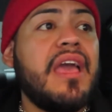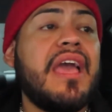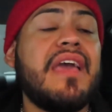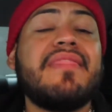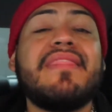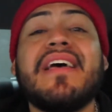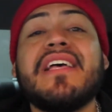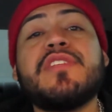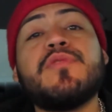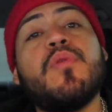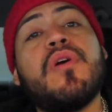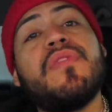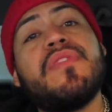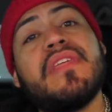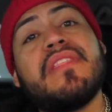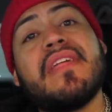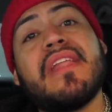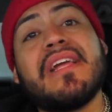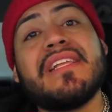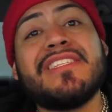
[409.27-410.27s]
And that's one
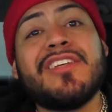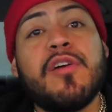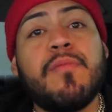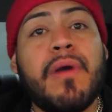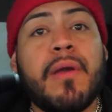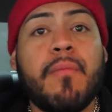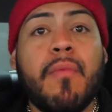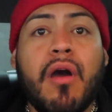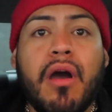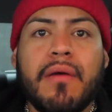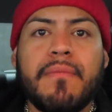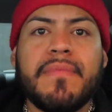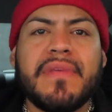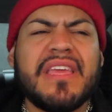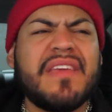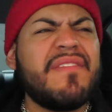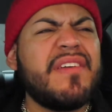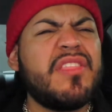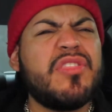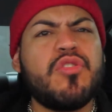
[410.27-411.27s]
thing that I tell my mom.
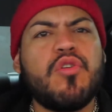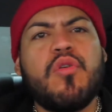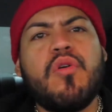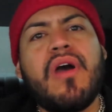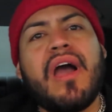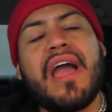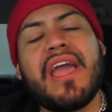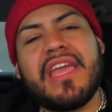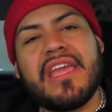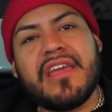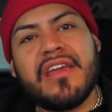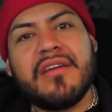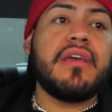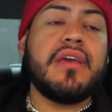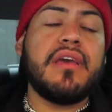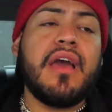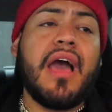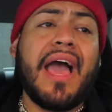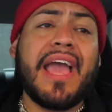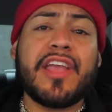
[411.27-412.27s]
Even though I am,
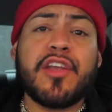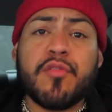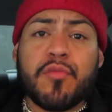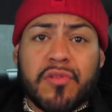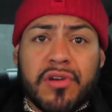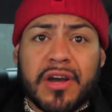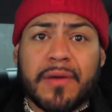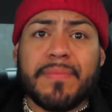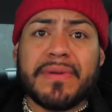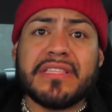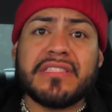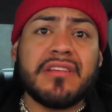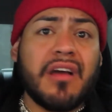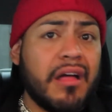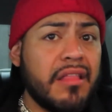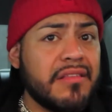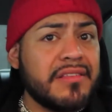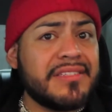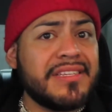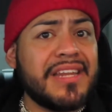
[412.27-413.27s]
I grew up in
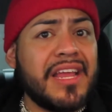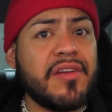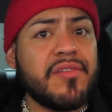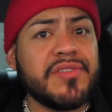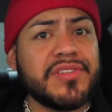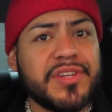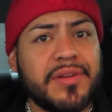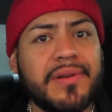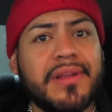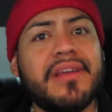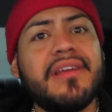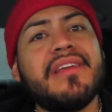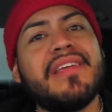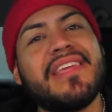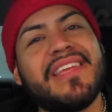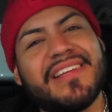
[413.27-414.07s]
Tolleson, Arizona.